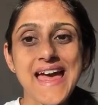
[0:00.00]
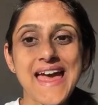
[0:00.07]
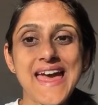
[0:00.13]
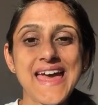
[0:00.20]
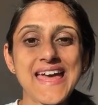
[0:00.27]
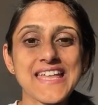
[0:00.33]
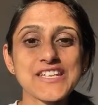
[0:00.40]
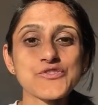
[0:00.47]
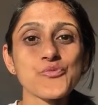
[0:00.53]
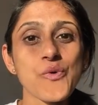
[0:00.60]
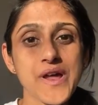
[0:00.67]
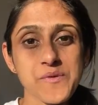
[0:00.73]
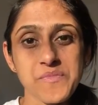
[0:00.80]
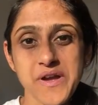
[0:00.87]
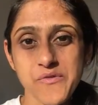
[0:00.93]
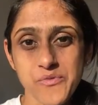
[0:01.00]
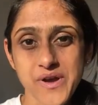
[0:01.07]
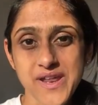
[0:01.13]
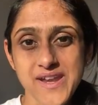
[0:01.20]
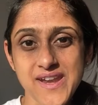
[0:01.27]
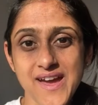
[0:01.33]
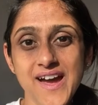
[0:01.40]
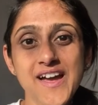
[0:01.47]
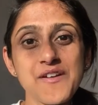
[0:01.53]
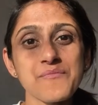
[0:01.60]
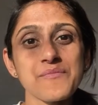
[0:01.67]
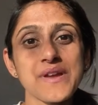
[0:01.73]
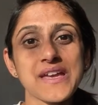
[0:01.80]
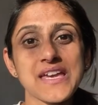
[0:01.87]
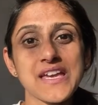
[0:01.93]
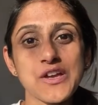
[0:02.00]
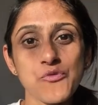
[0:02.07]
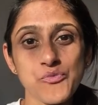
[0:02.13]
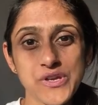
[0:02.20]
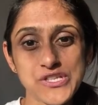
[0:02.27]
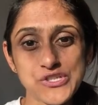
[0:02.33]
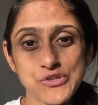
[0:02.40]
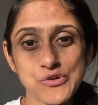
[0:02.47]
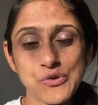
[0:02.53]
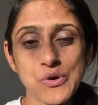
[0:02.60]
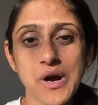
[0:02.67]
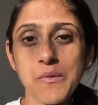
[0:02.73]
and one by one, I'm making a video